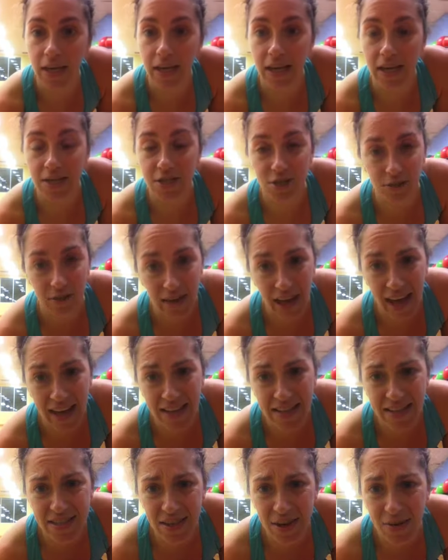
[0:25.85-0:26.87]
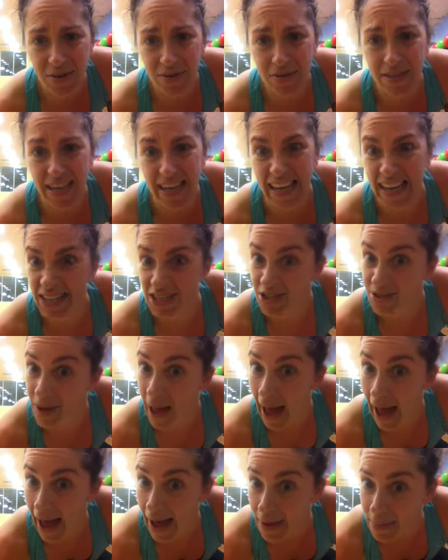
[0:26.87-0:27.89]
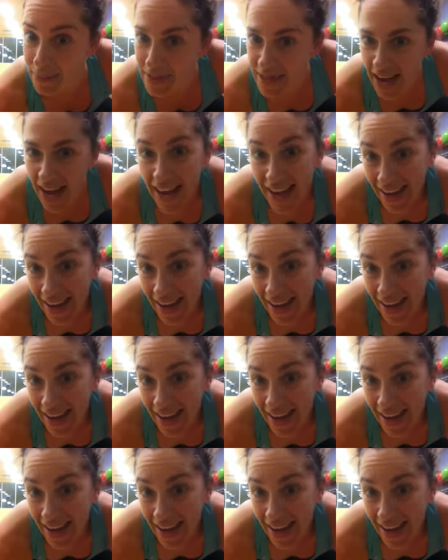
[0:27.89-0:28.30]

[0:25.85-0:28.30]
it gets your legs toned, it gets you abs.